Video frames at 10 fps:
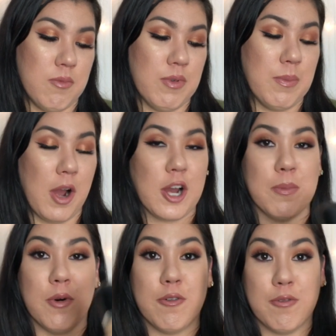
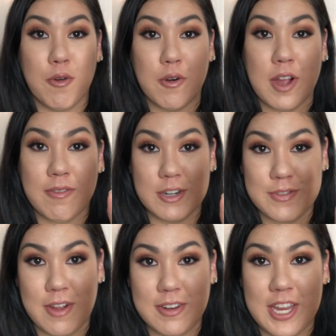Remarkable Full
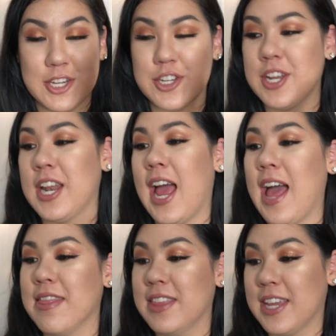Coverage Foundation
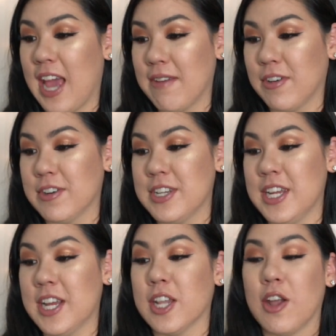and the Kat Von
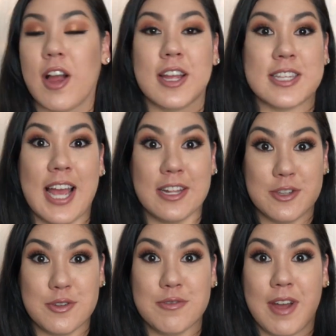D Lock-It
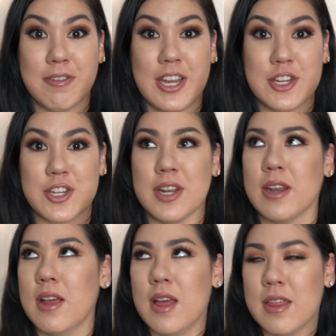Tattoo
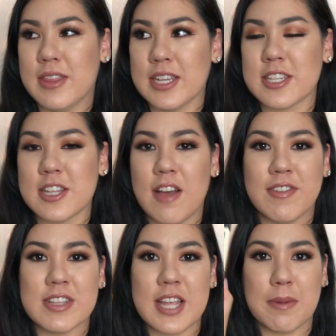Foundation. This
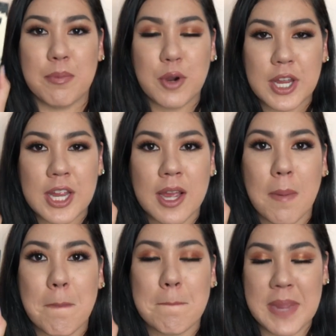stuff is like putting
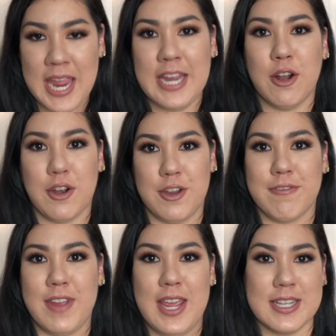paint on
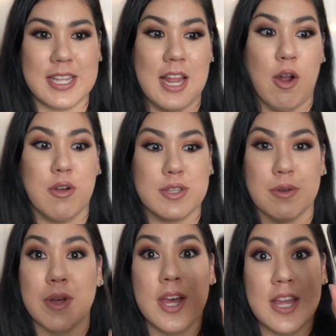your face, and also